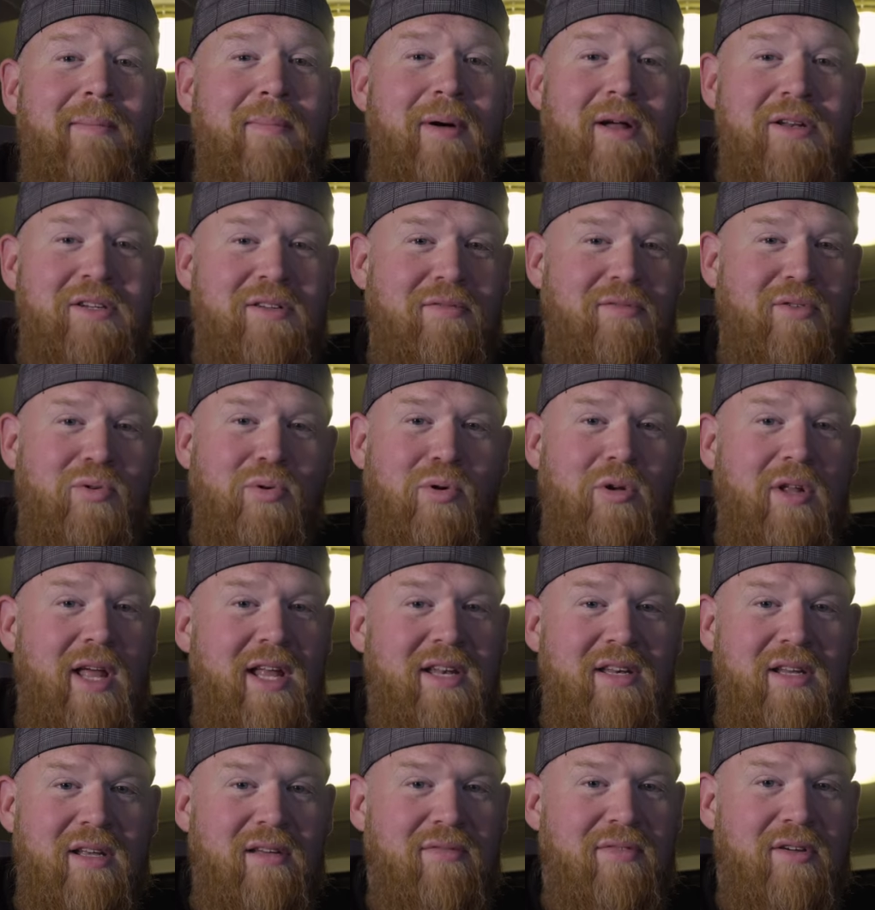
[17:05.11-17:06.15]
a bunch of cool
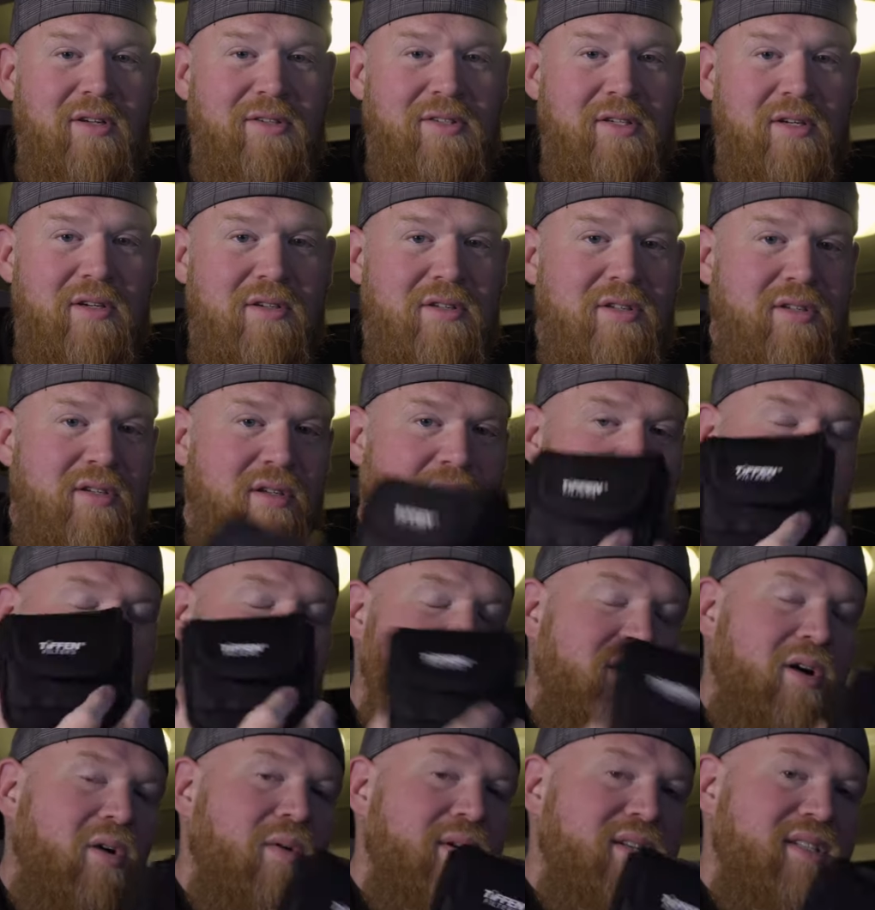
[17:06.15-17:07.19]
ND filters.
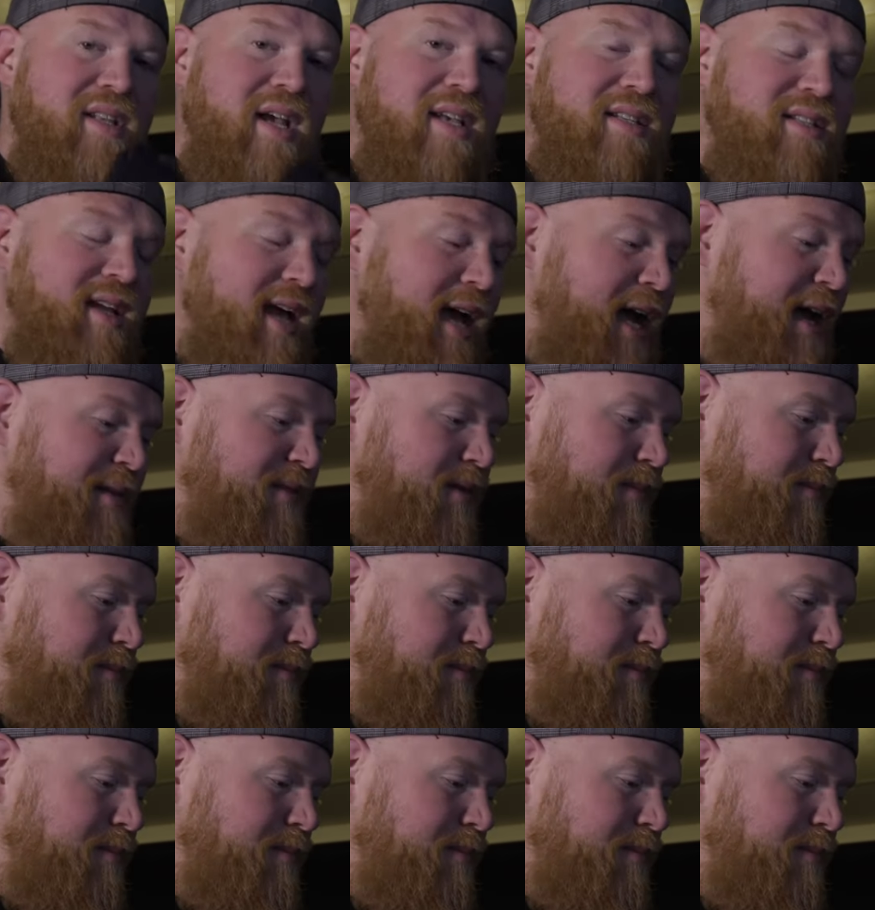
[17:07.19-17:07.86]
It's always nice to have